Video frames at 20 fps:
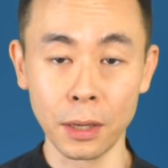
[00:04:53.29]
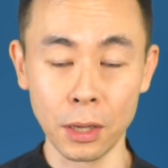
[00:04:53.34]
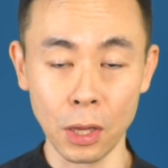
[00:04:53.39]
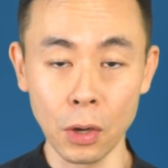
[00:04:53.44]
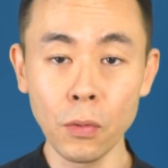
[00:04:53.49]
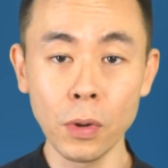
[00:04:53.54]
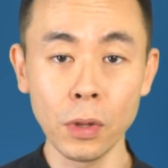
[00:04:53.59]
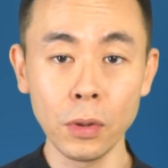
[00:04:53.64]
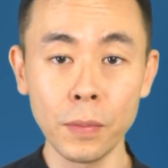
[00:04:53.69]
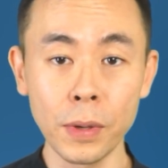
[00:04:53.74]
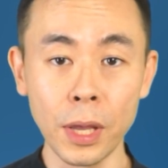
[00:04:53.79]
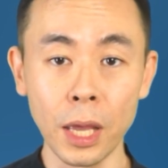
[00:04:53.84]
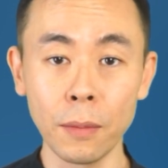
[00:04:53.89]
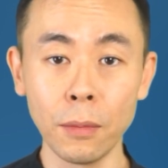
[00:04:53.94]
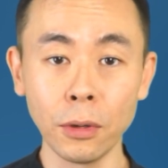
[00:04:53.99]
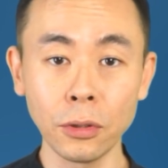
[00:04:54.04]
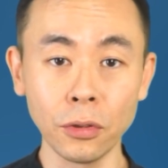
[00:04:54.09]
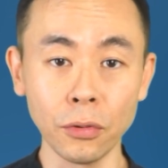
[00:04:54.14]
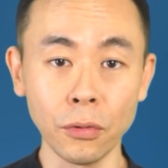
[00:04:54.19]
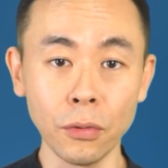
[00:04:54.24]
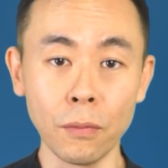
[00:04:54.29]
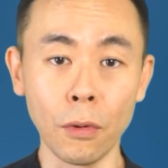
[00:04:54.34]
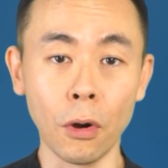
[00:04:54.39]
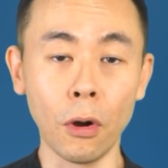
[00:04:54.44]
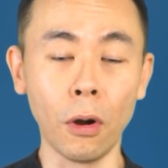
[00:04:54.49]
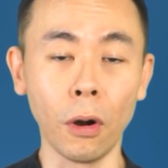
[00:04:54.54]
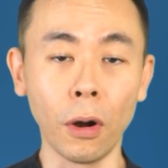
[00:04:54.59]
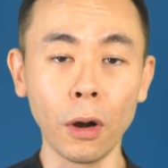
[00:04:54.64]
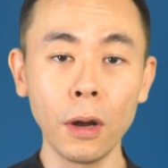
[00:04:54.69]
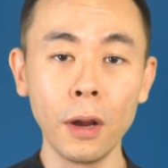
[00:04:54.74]
you will be able to do
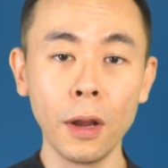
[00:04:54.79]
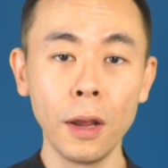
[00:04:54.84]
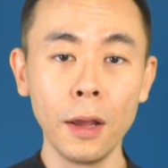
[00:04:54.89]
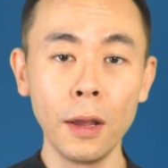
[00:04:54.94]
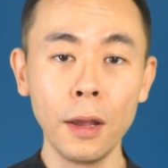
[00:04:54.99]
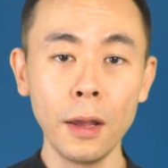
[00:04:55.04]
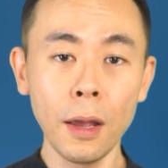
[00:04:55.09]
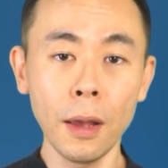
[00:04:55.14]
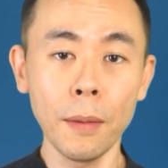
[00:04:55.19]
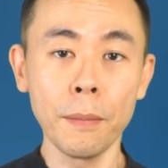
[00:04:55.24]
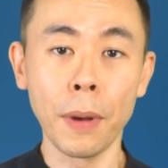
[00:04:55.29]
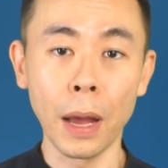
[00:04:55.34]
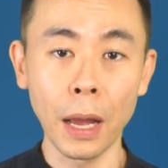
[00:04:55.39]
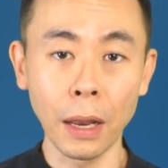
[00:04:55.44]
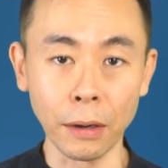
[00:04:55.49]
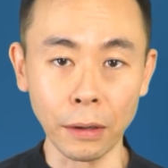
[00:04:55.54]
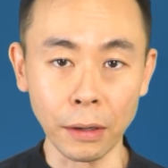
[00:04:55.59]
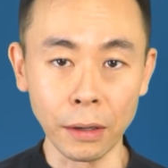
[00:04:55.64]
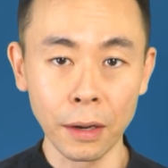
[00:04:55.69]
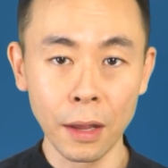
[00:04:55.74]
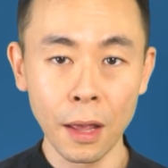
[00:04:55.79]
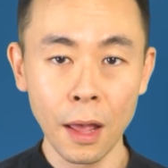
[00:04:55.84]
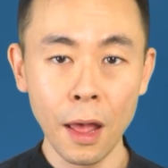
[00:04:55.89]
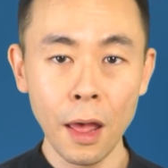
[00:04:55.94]
more and better.